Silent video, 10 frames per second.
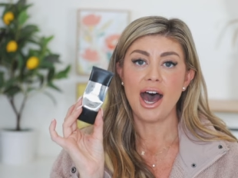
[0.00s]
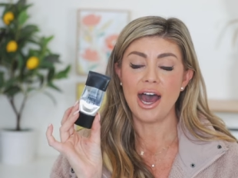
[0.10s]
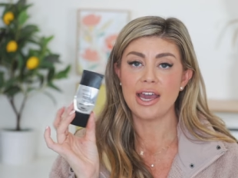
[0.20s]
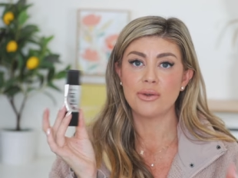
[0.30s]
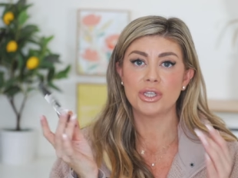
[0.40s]

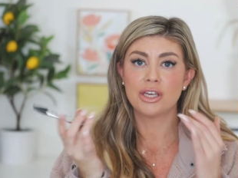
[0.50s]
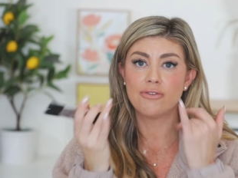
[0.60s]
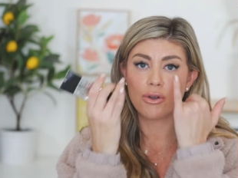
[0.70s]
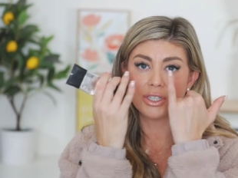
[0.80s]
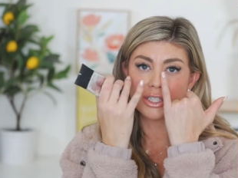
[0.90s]
I really
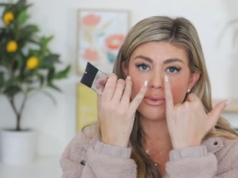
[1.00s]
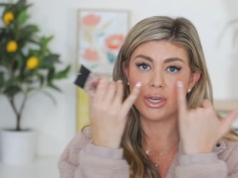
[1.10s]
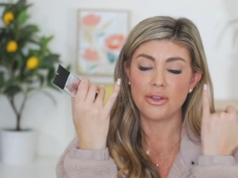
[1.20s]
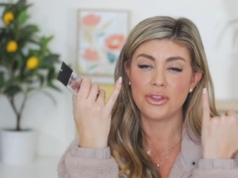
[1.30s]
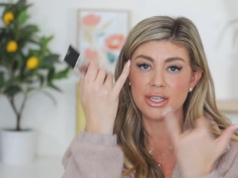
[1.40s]
focus this
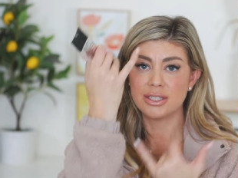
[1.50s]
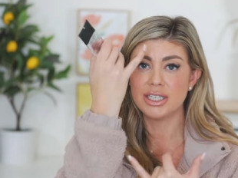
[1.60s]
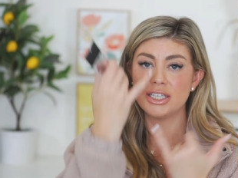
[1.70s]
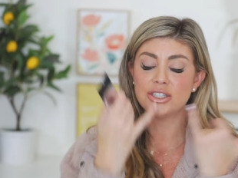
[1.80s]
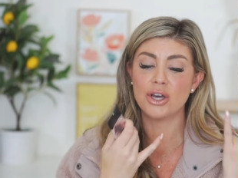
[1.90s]
one on the
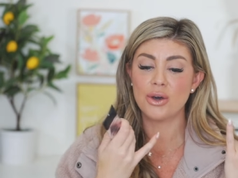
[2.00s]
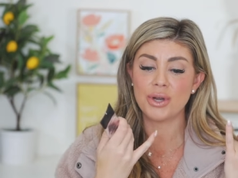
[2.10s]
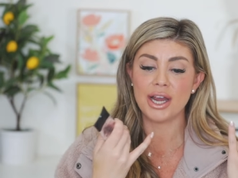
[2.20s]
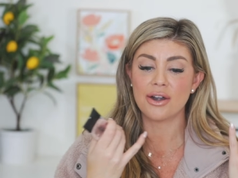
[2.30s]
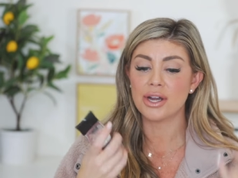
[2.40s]
T-zone
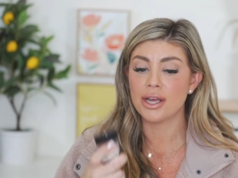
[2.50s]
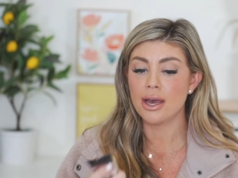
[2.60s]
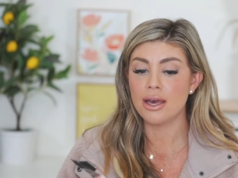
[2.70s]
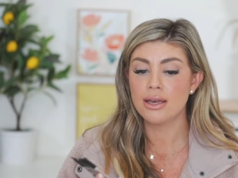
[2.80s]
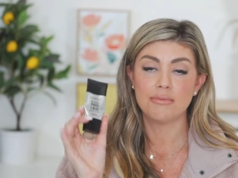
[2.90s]

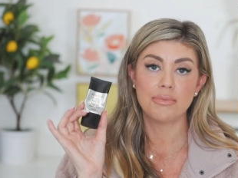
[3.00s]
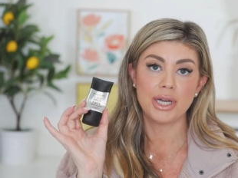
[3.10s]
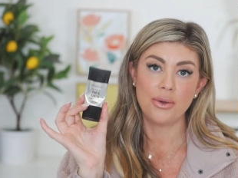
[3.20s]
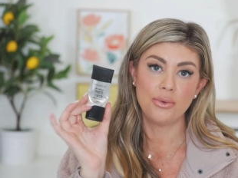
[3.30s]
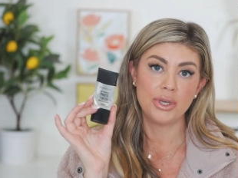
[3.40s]
area, but
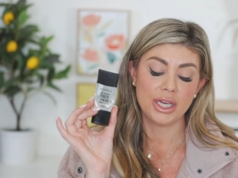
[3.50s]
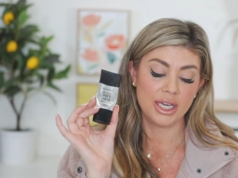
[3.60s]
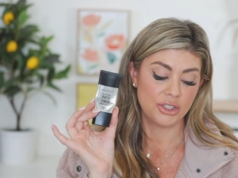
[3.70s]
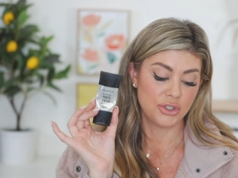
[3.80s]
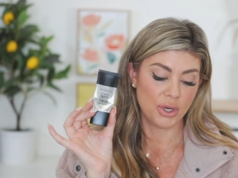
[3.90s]
I really
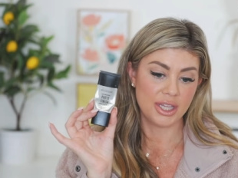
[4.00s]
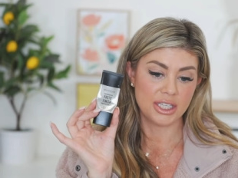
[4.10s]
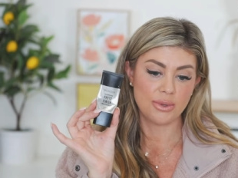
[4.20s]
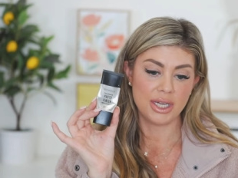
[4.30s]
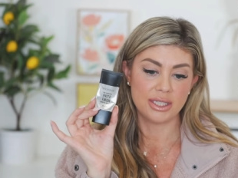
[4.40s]
enjoy
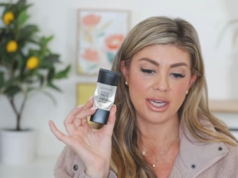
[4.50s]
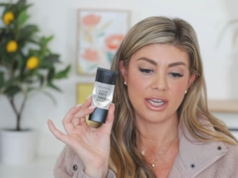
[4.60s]
these ones.